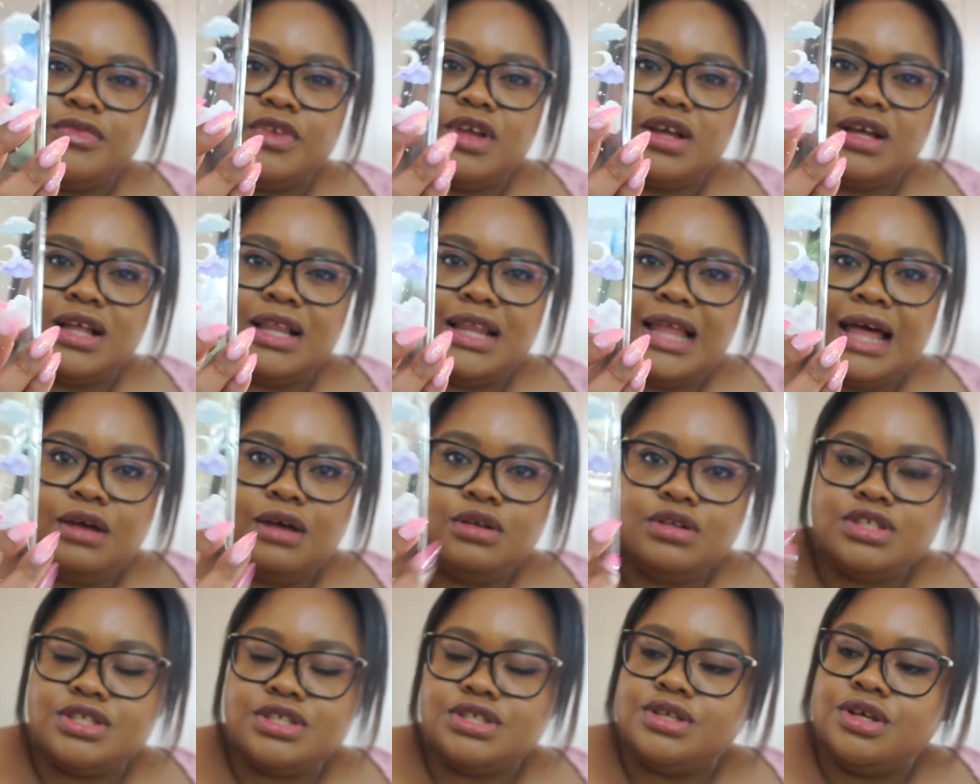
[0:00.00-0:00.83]

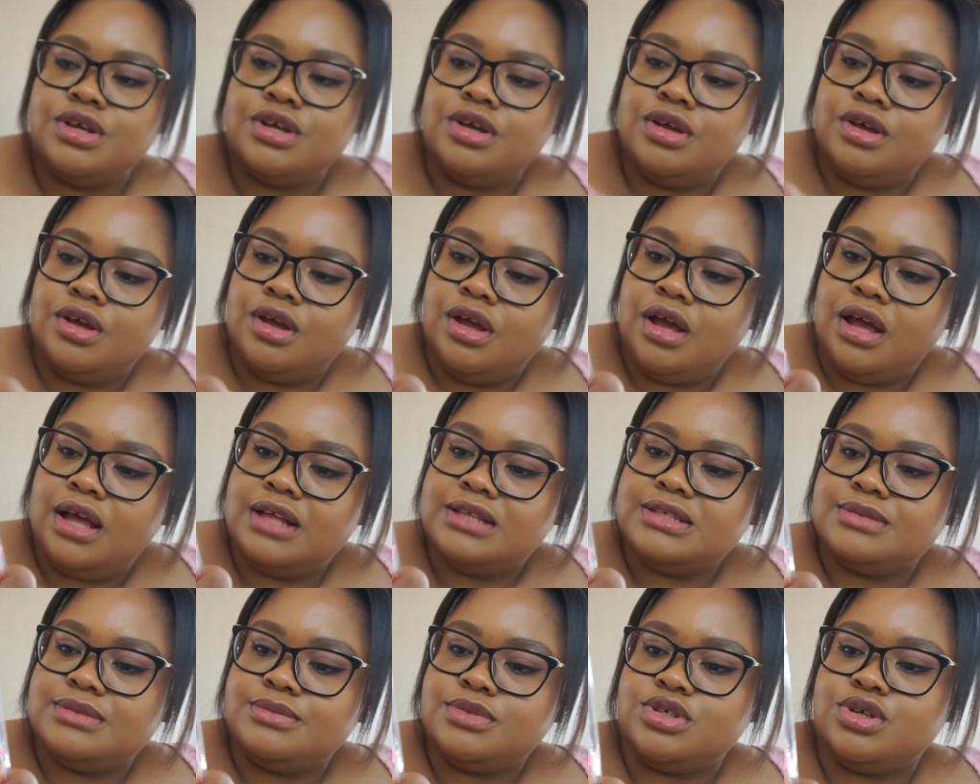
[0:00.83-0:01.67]
clouds
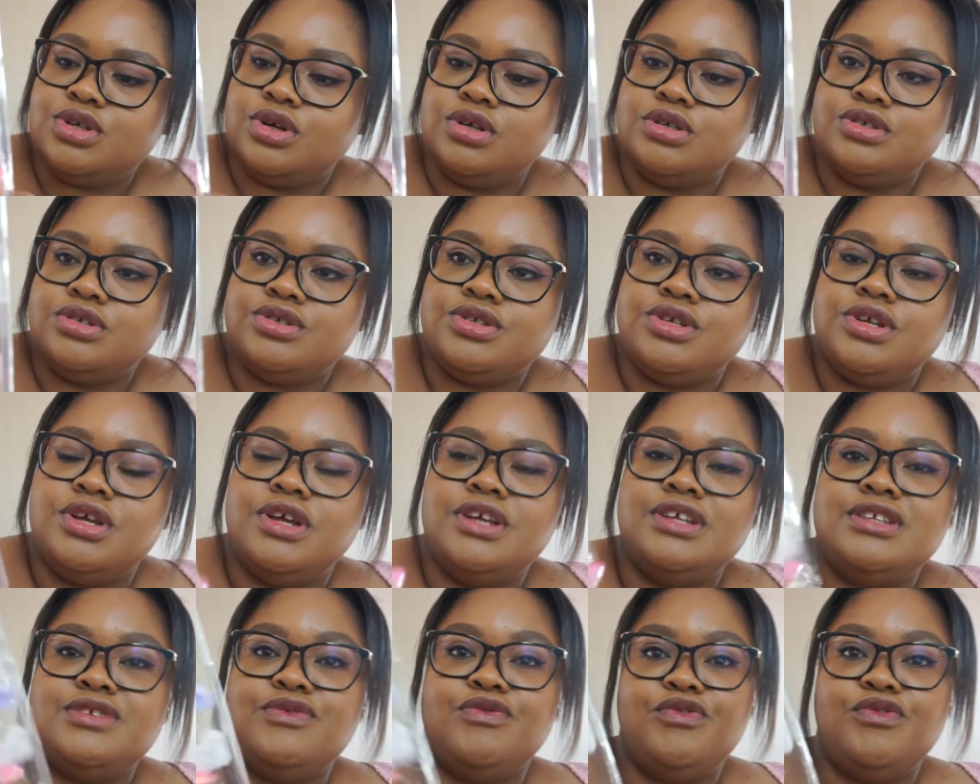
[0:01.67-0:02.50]
and some stars.
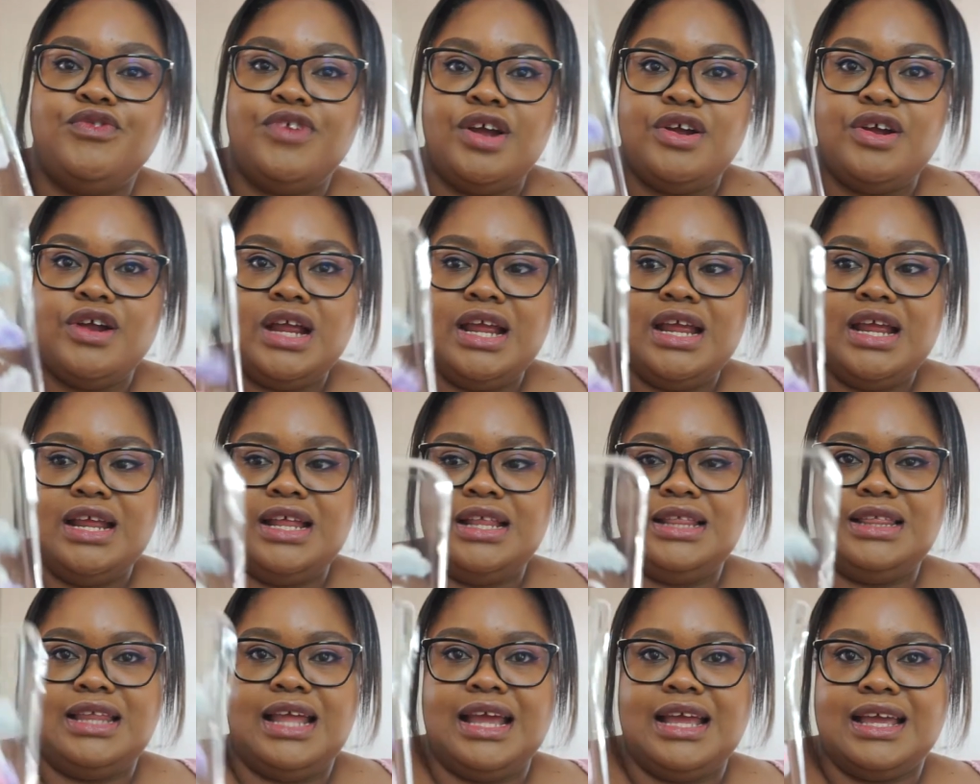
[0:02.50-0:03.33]
It's very
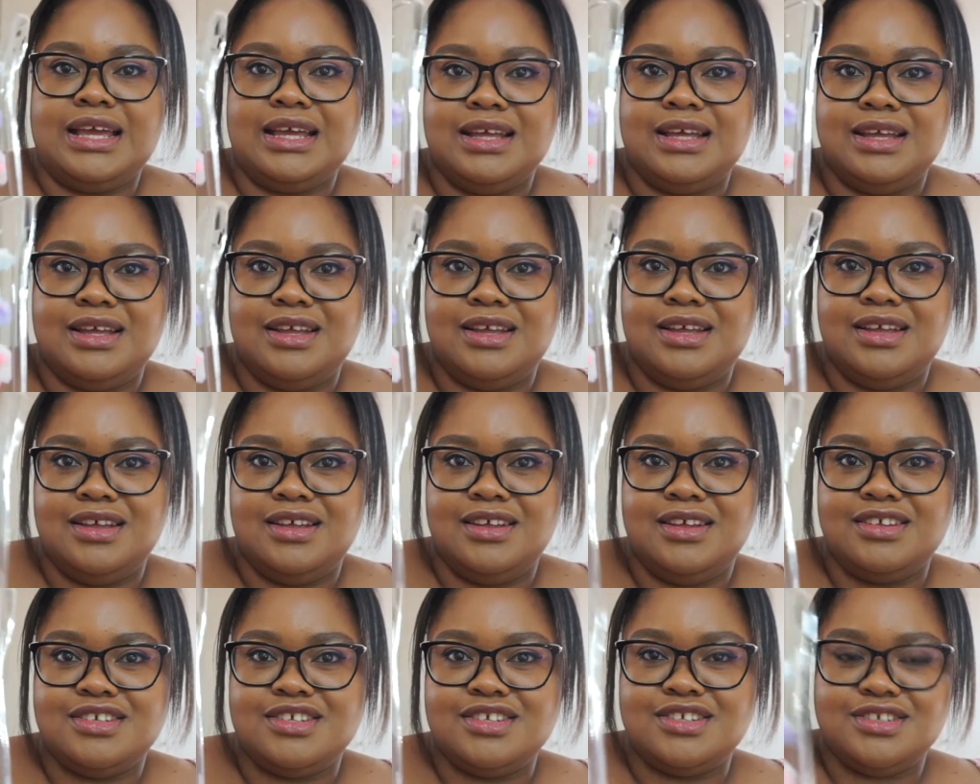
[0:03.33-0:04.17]
like
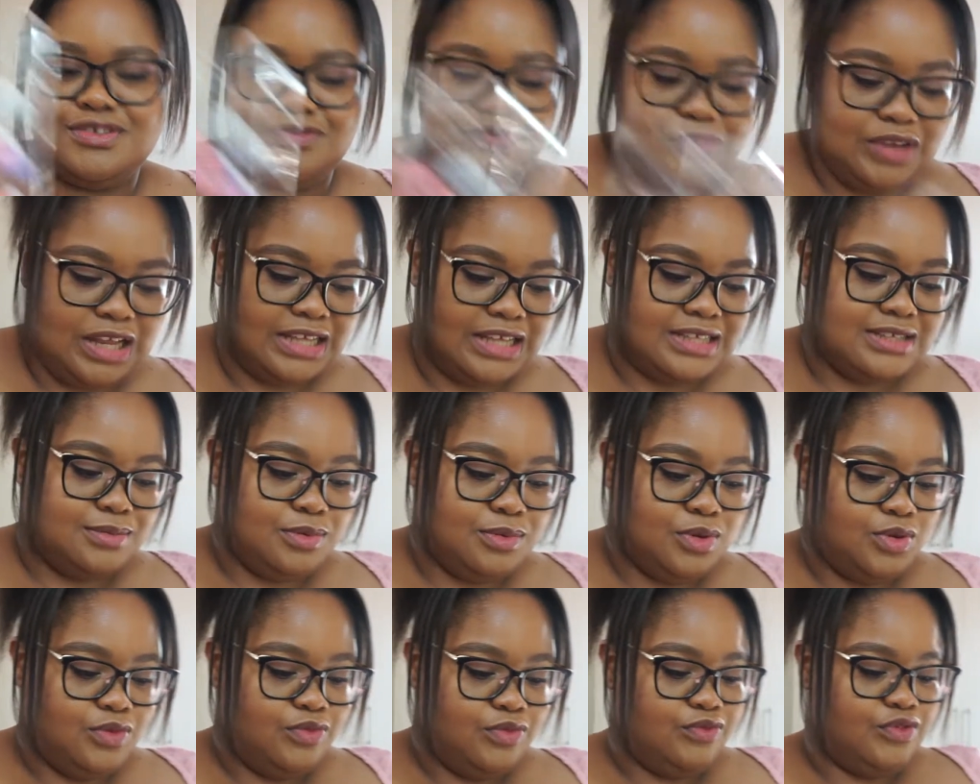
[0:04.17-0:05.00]

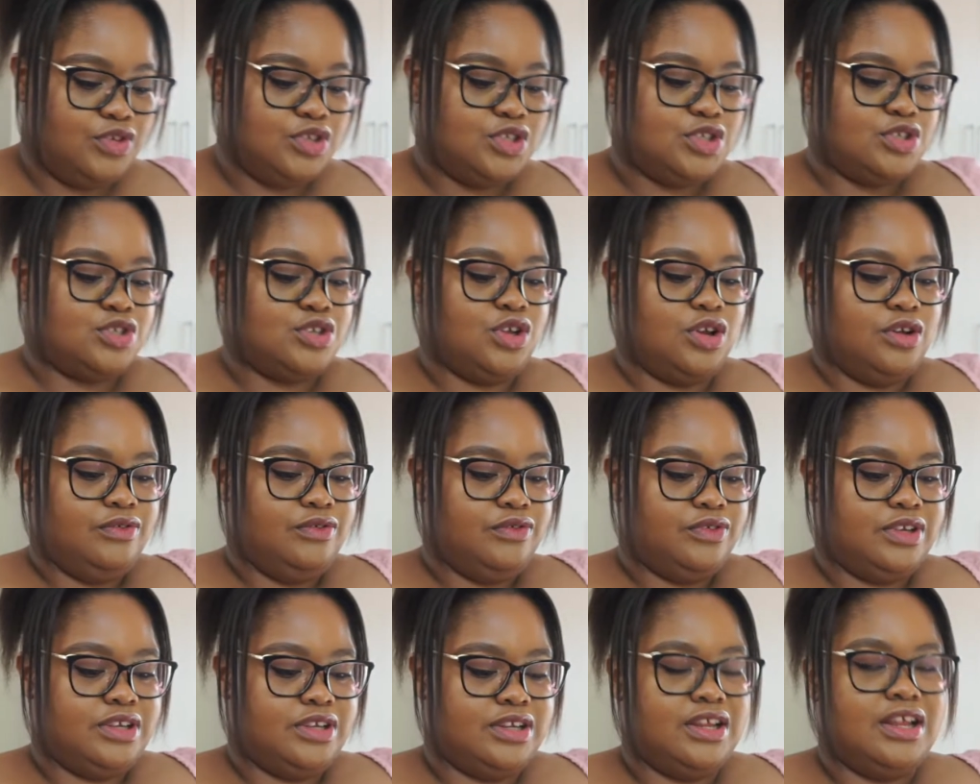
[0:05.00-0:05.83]
flexible, soft.